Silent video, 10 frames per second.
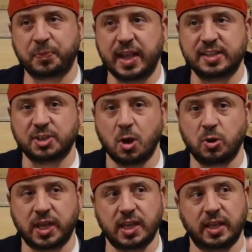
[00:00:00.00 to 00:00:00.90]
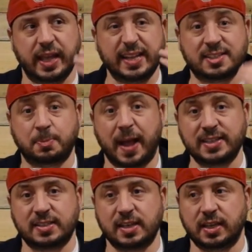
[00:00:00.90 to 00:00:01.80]
it's oaky, it's
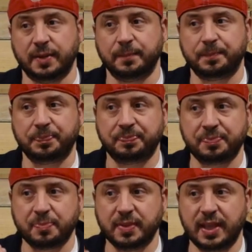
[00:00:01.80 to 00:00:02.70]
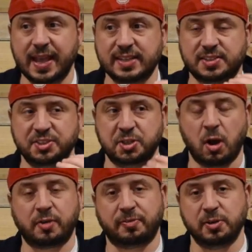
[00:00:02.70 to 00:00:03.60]
spicy, it's
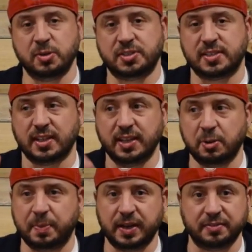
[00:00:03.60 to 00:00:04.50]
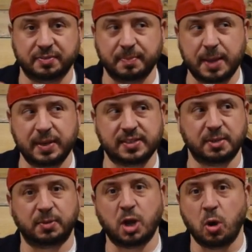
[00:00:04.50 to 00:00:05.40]
dark fruits, it's a little bit of maybe
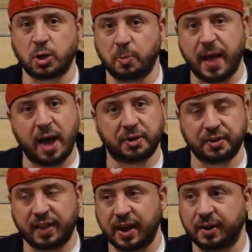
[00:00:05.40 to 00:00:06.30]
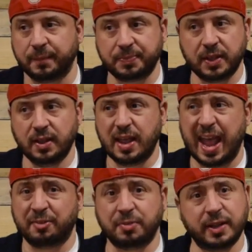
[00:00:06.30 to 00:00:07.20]
some cocoa powder in there,
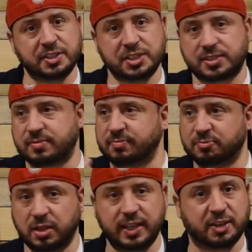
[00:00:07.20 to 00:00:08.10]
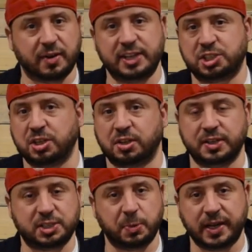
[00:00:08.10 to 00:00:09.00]
and really just really great sugary
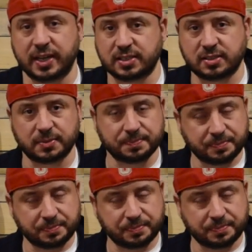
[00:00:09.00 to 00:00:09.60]
sweetness.